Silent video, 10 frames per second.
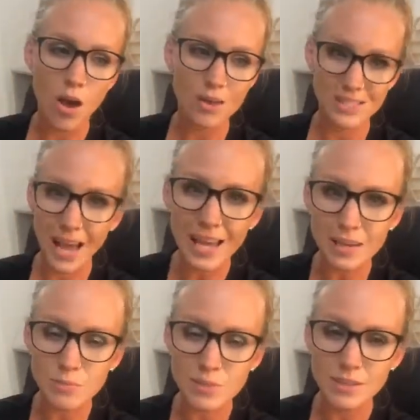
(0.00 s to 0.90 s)

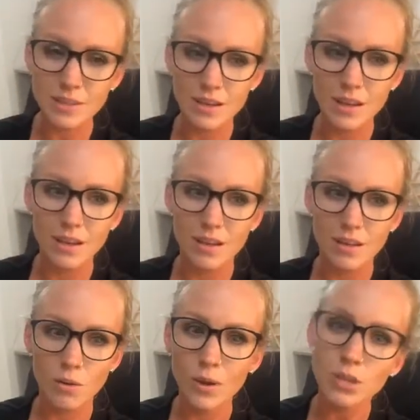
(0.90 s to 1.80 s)
typed
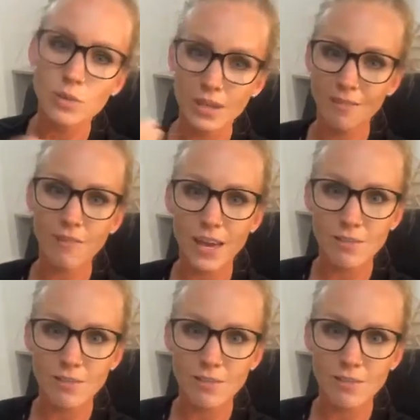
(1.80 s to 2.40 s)
what you would convey